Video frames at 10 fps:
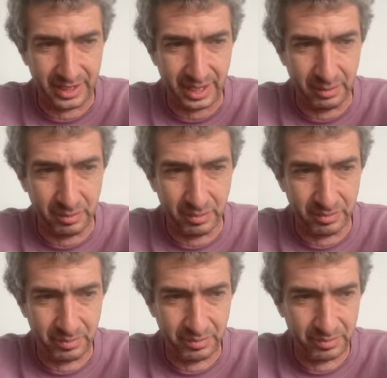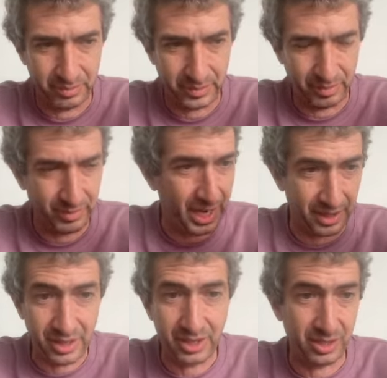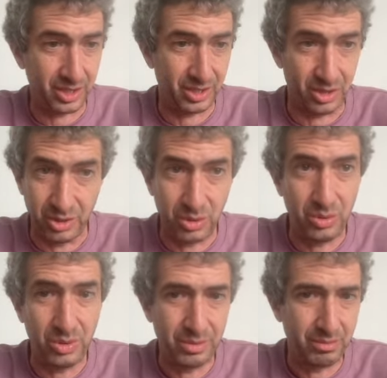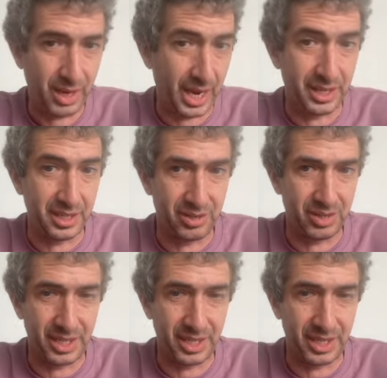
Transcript: I think this is new and interesting,